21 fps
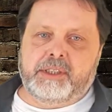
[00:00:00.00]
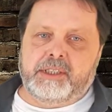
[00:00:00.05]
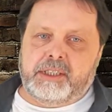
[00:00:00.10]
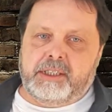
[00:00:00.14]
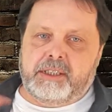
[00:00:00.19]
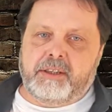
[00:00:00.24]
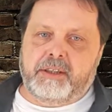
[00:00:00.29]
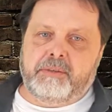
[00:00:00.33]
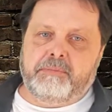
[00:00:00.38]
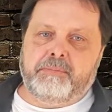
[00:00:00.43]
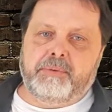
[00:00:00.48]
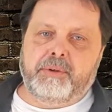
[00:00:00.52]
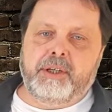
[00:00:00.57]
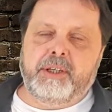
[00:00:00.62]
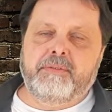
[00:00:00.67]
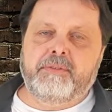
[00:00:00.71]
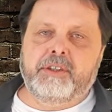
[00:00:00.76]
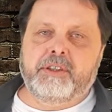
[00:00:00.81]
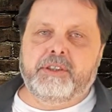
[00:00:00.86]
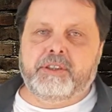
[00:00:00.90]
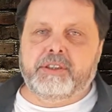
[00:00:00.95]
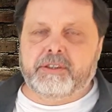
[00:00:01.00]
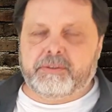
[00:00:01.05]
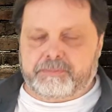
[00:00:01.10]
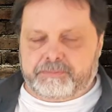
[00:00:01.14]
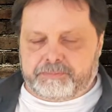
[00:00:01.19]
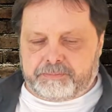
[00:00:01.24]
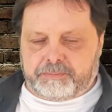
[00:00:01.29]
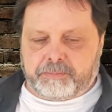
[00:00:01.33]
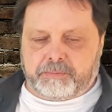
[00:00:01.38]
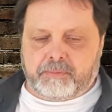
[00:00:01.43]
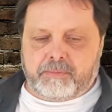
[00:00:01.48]
seen in the previous
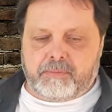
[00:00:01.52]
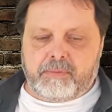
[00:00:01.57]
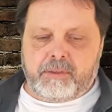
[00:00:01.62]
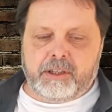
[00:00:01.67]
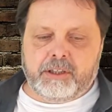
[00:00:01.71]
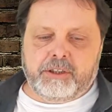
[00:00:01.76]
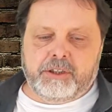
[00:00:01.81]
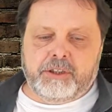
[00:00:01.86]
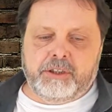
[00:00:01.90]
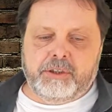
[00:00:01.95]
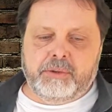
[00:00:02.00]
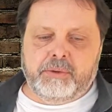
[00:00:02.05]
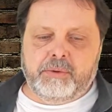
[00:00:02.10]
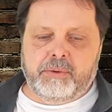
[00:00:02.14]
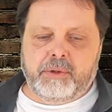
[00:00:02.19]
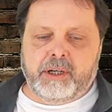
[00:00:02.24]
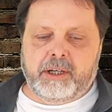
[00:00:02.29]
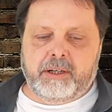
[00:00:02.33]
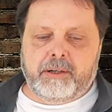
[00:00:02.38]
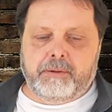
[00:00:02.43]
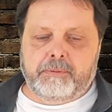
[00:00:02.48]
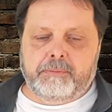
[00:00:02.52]
two